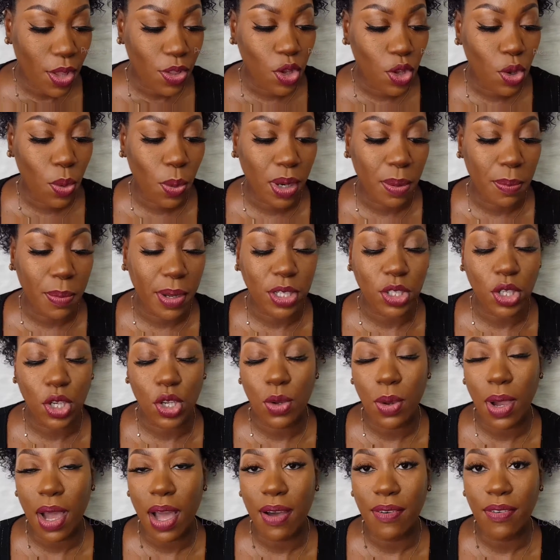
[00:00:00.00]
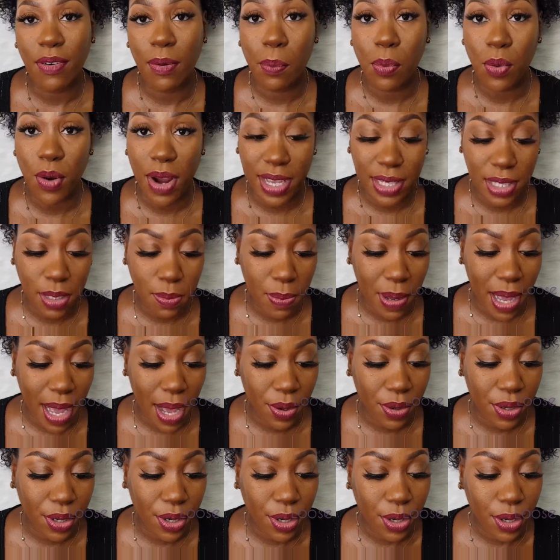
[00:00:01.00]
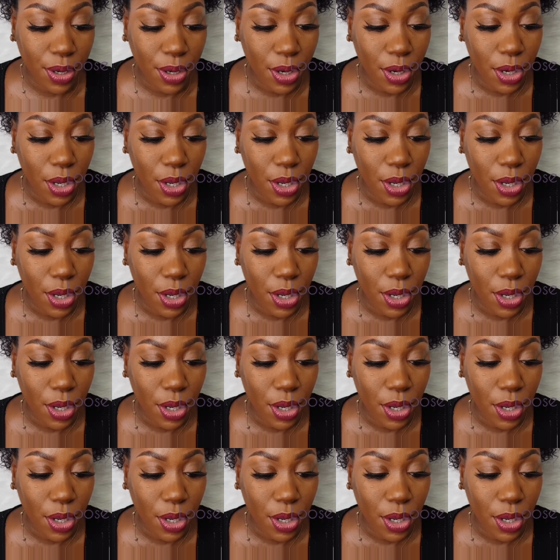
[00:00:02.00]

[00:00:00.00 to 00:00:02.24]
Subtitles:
You wanna make sure you have a pressed powder,